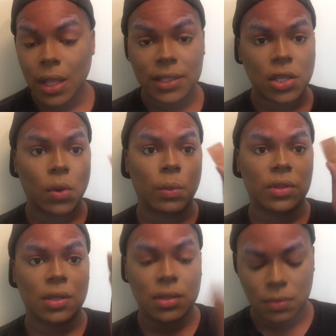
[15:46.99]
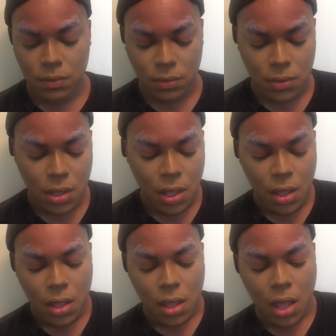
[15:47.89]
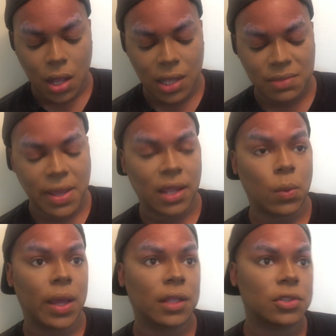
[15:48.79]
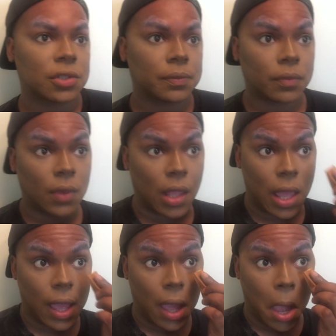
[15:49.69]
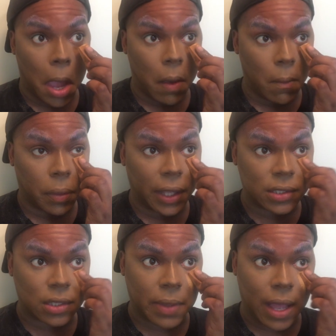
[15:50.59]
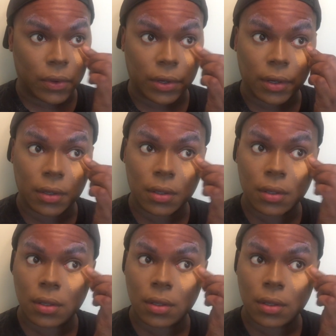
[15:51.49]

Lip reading: like to go in with a cosmetic wedge and place the powder